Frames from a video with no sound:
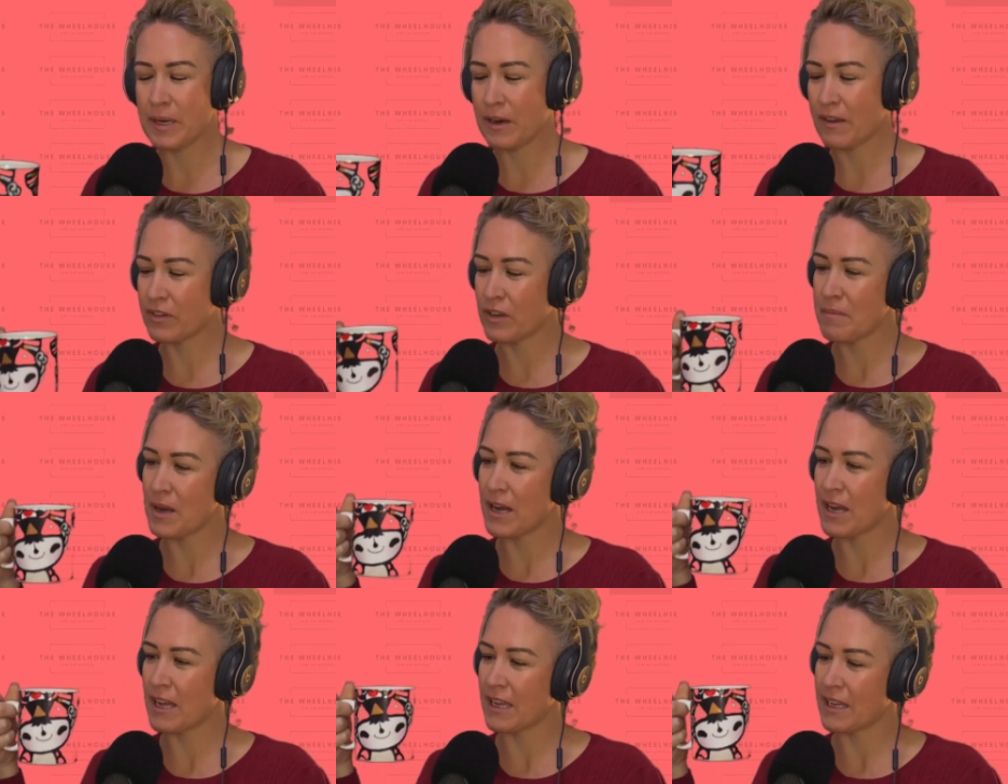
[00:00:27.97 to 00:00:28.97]
but I've got
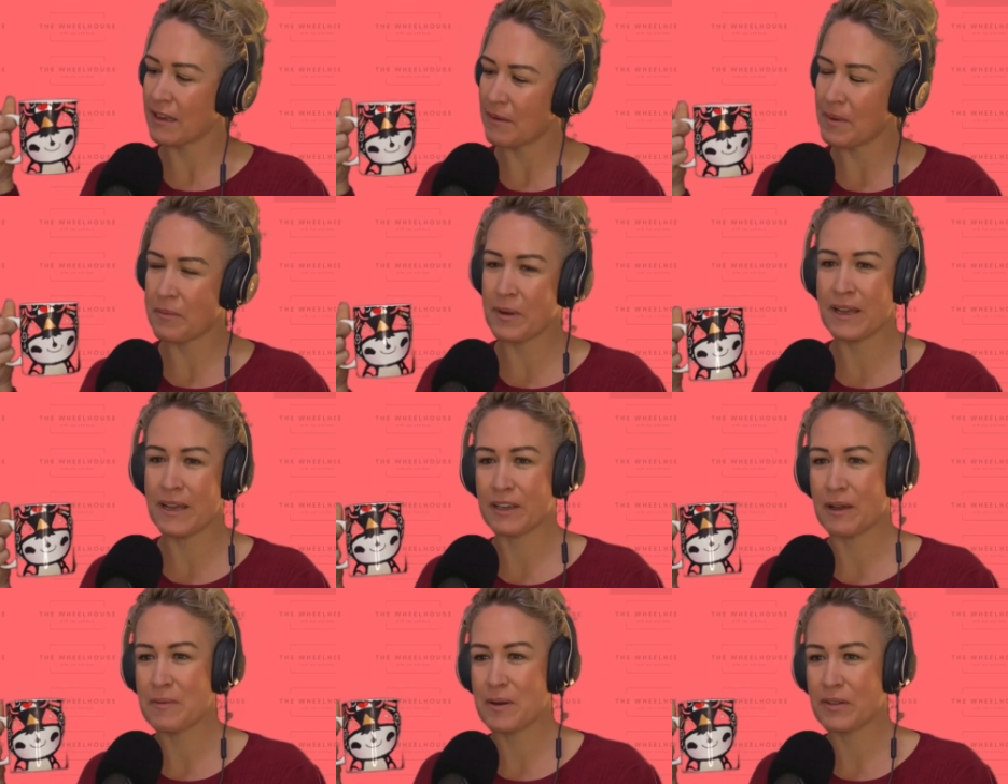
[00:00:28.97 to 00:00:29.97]
my I'm away at
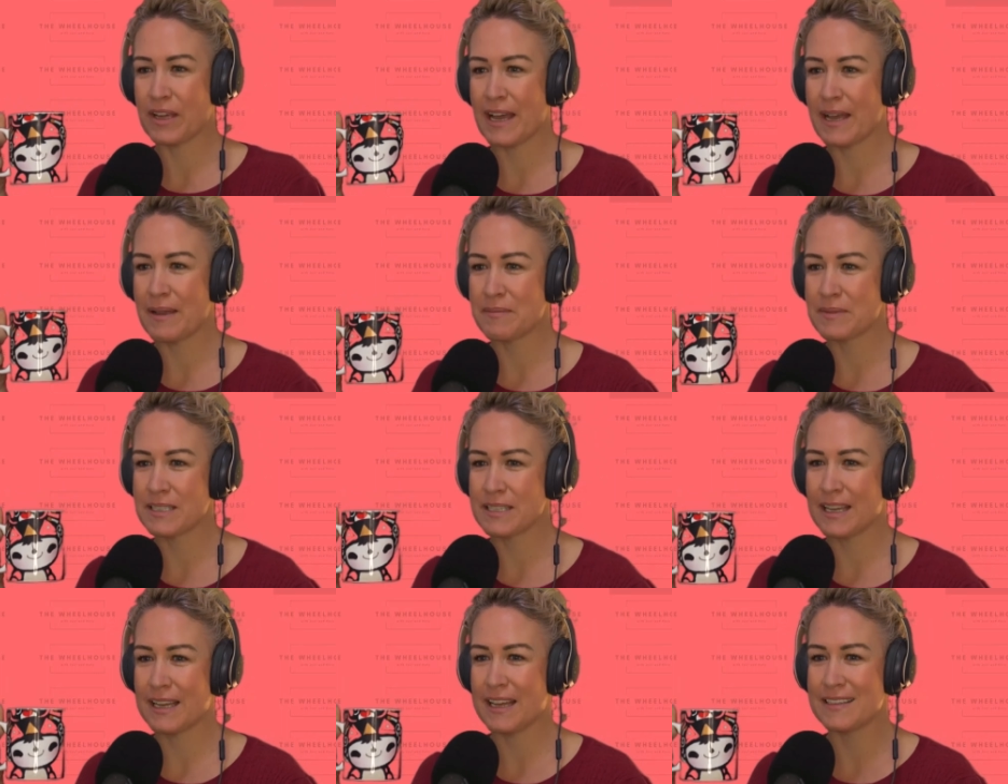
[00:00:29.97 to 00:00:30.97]
the Commonwealth Games